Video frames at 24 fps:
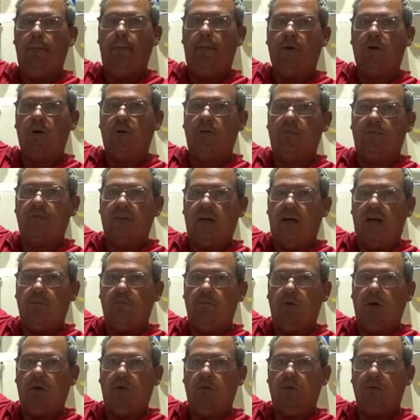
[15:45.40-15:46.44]
Bird of Time
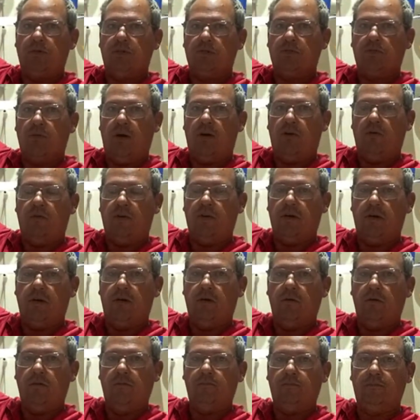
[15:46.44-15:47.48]
wing, which is right over
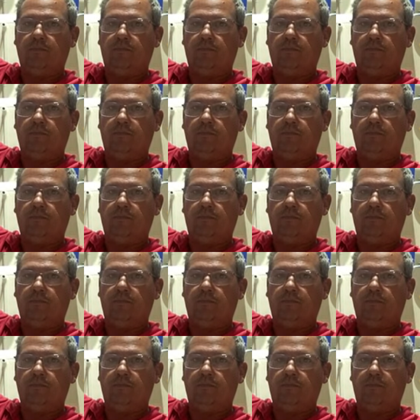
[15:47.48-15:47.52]
here,